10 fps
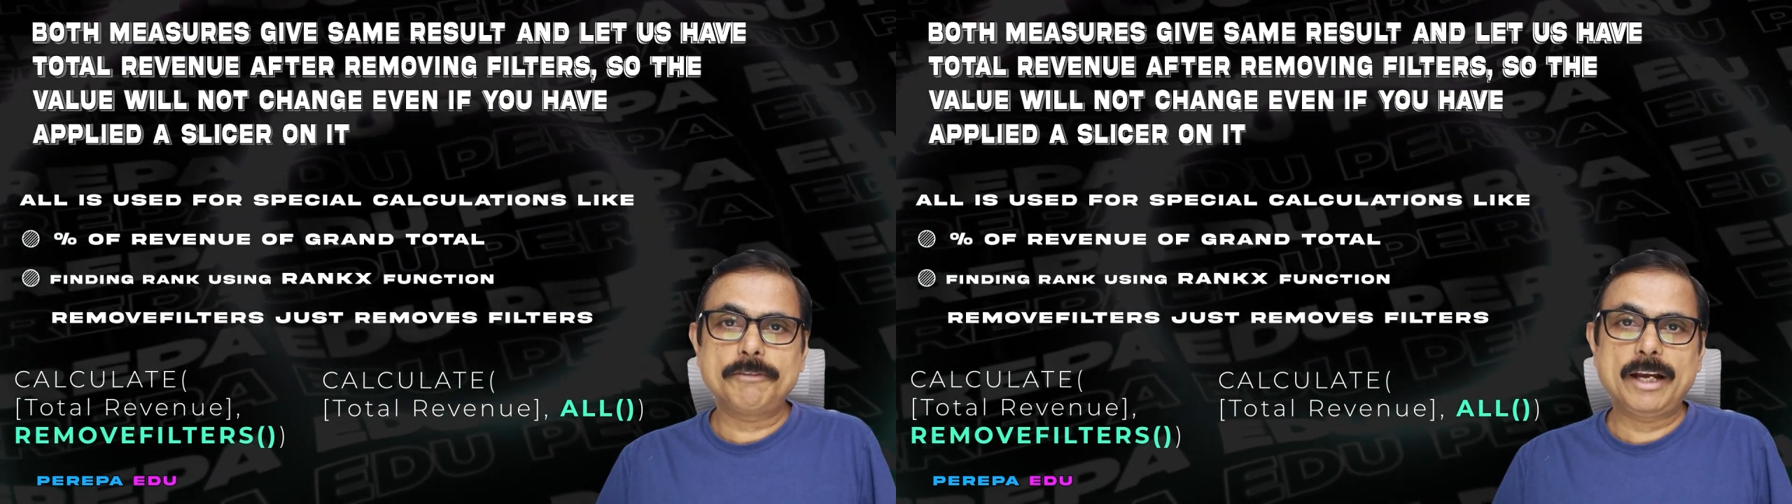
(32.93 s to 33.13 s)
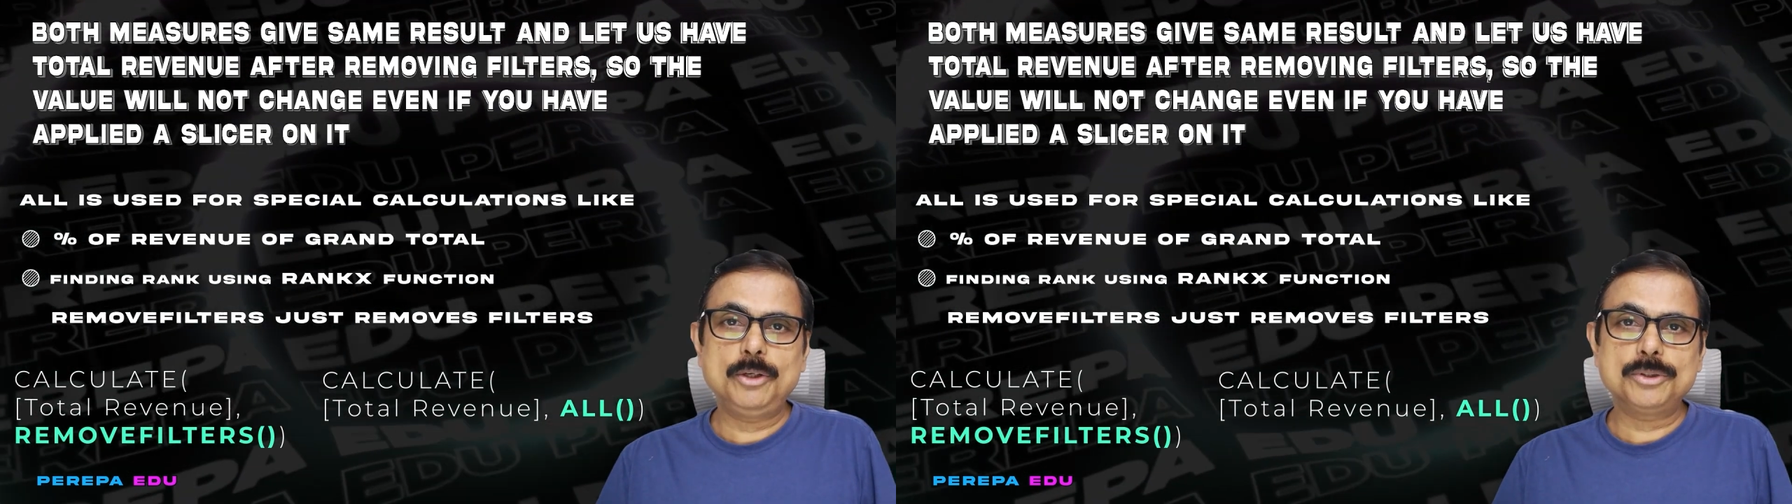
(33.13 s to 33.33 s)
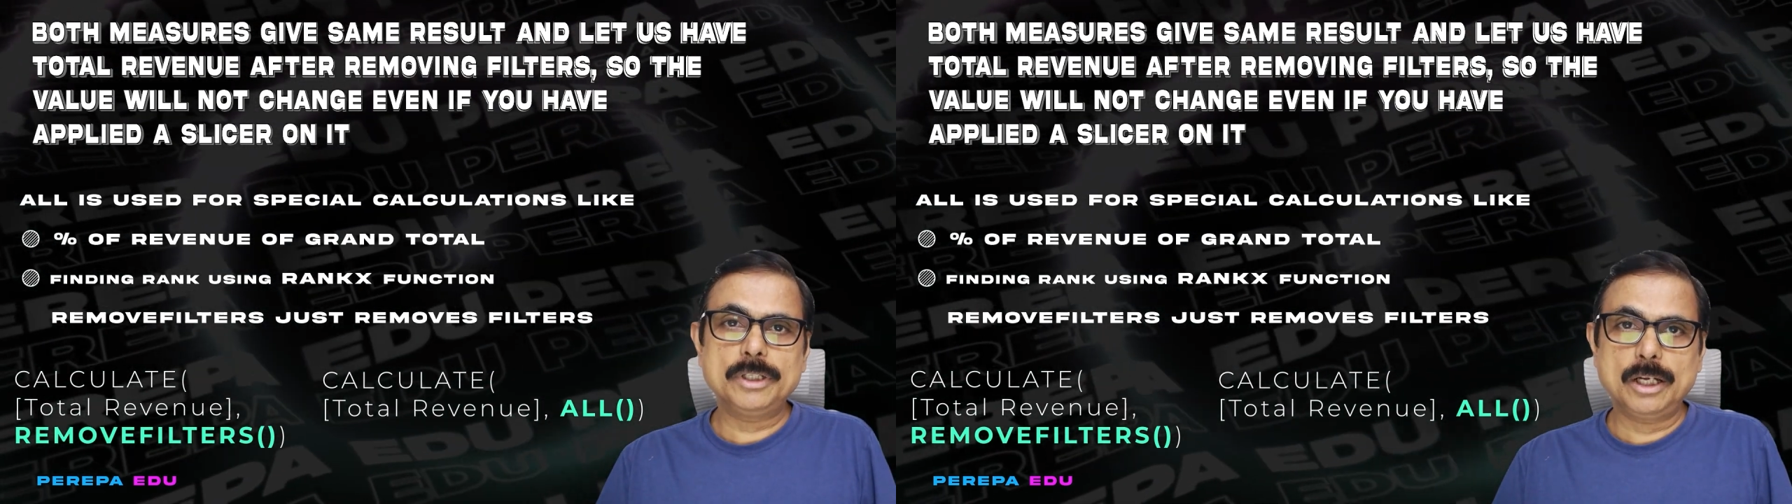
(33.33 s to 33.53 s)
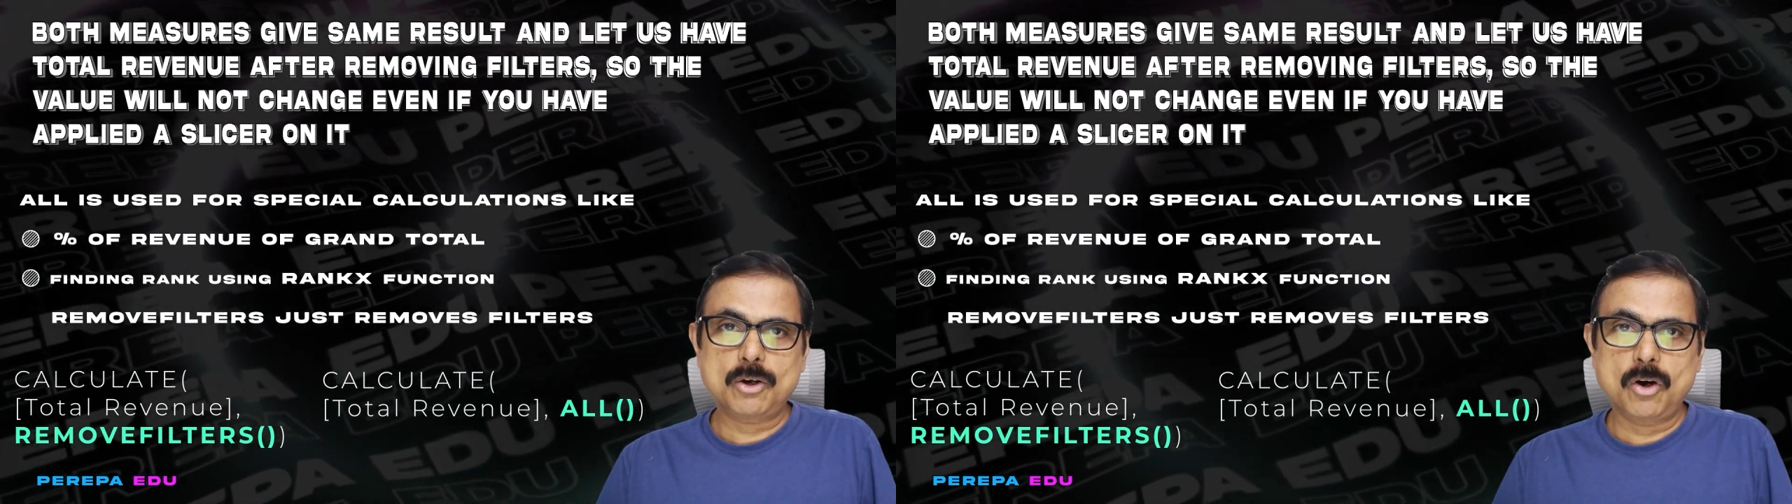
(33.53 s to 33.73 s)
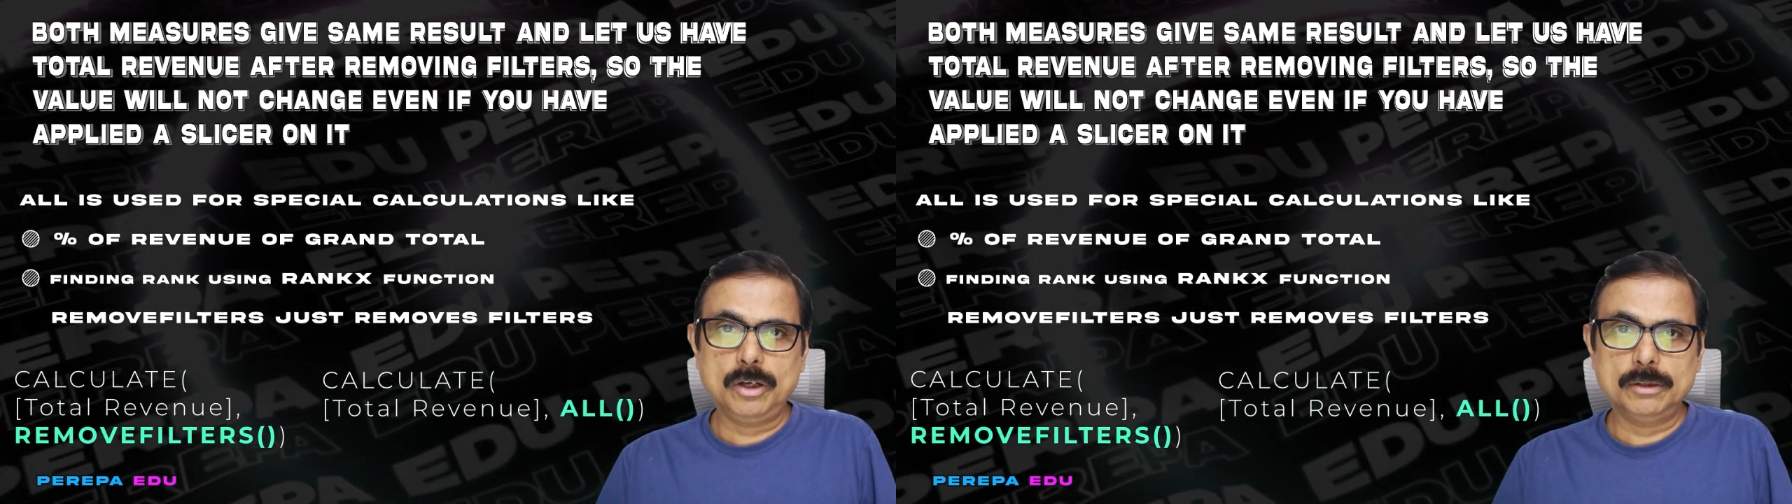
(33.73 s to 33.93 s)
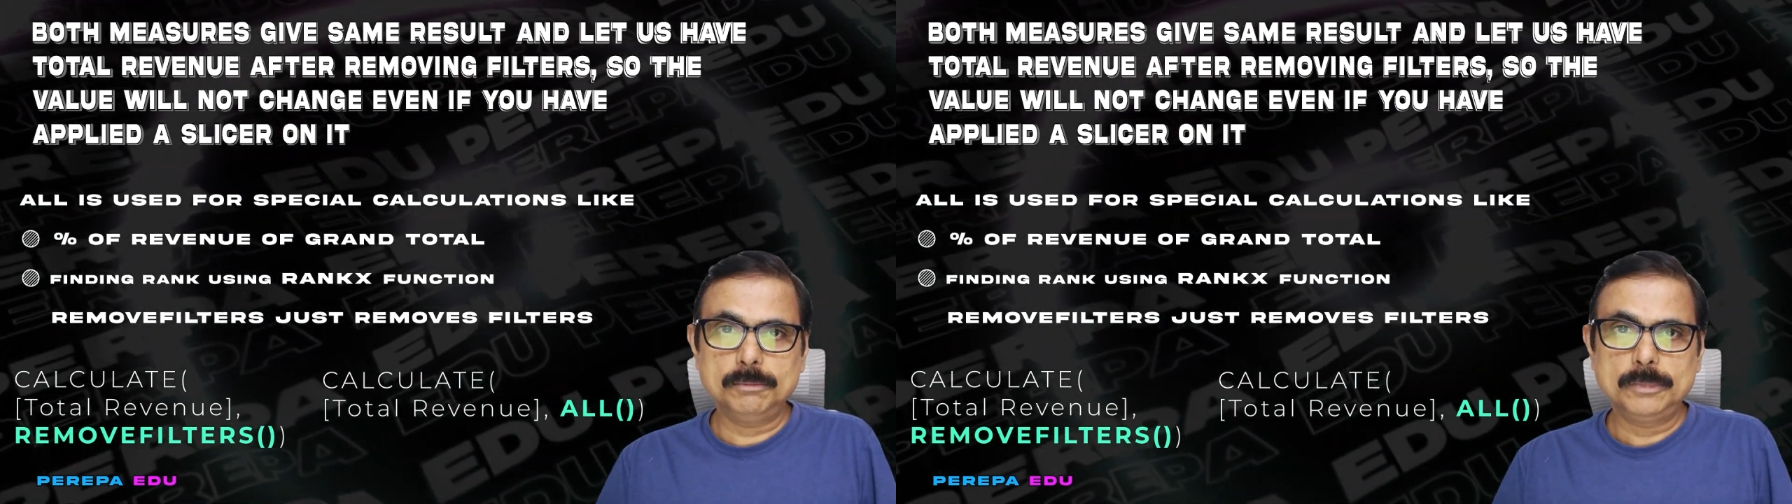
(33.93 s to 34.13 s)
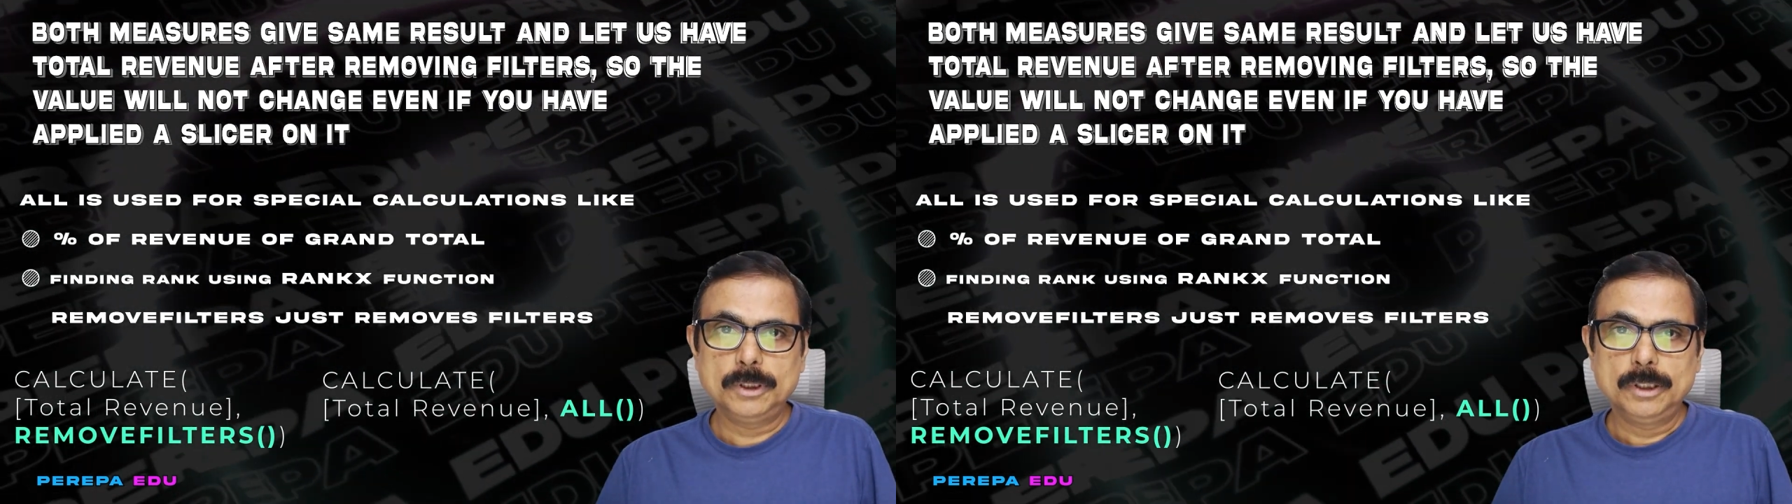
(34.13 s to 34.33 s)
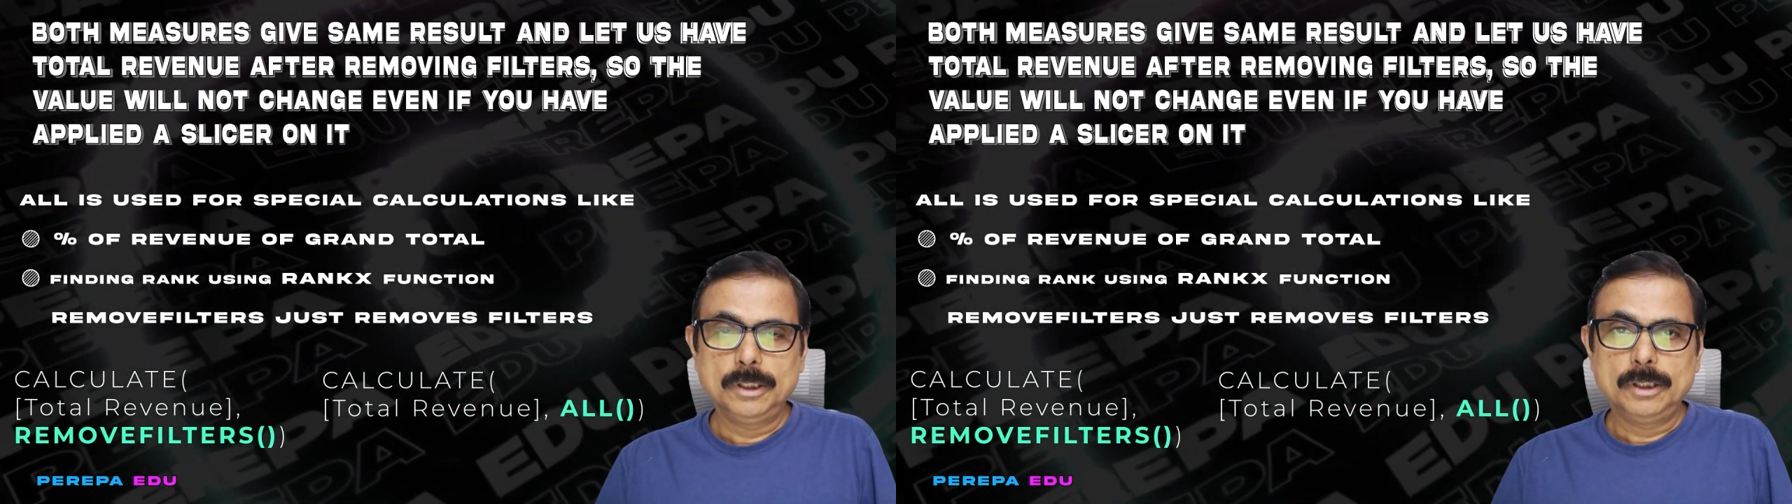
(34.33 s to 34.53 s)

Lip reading: values in a column,